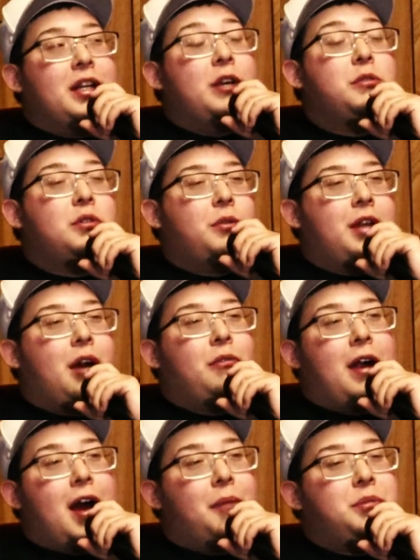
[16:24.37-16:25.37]
He was the one that
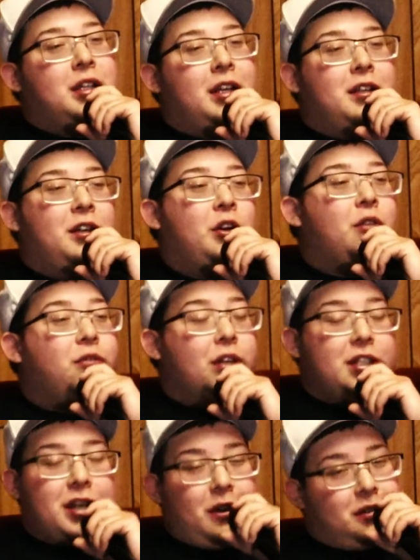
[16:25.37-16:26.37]
raps and, you know,
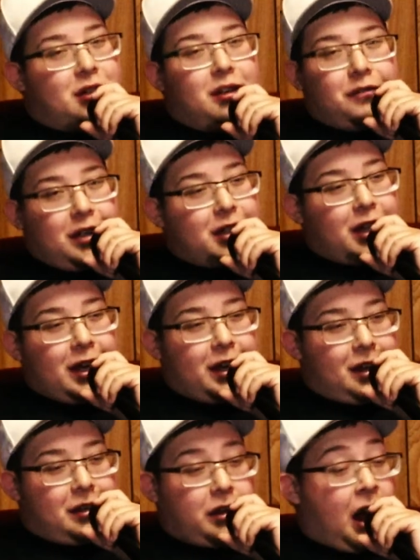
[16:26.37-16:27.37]
freestyles and stuff like that.
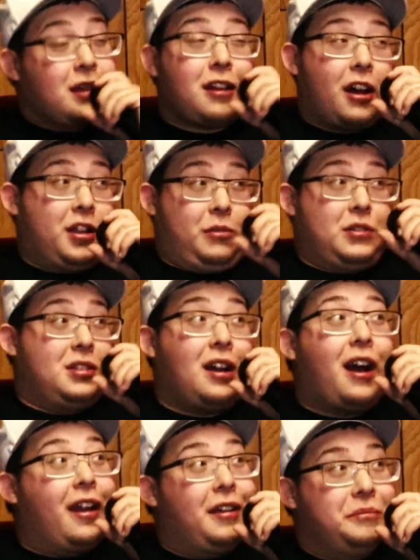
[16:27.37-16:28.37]
And I thought he was
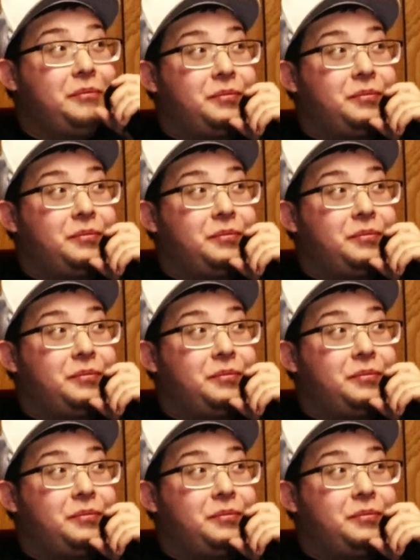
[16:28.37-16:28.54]
tight.